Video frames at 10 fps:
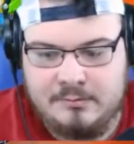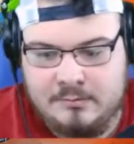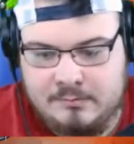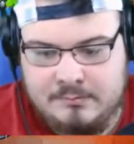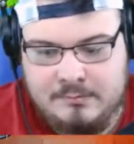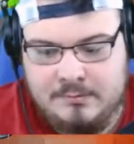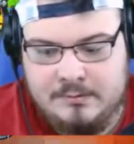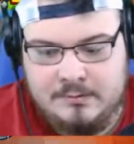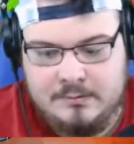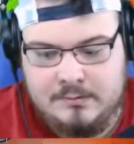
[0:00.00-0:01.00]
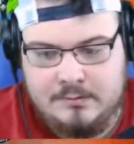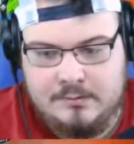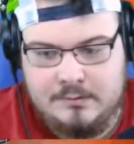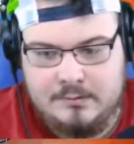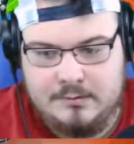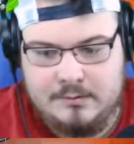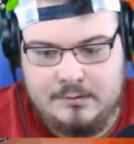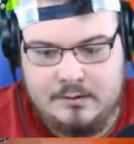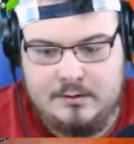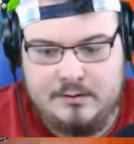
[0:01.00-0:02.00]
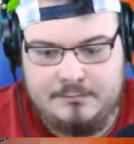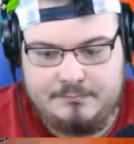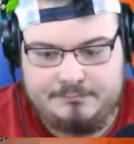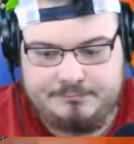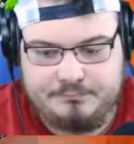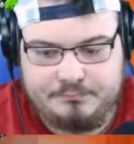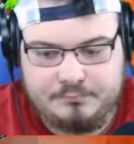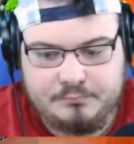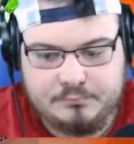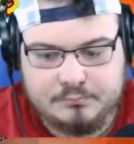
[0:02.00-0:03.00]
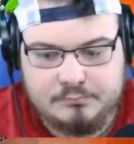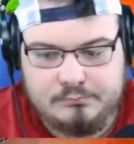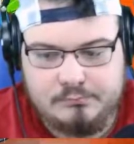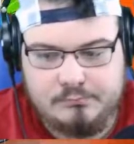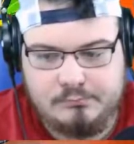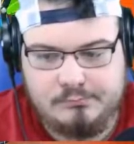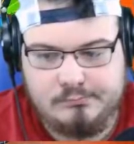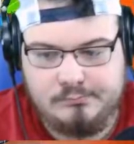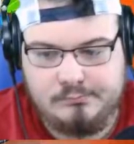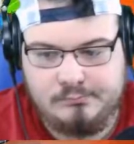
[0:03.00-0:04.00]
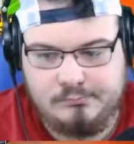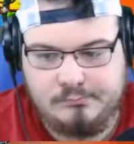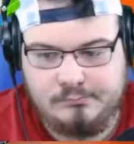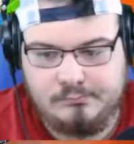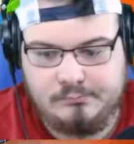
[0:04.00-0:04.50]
(no one is talking)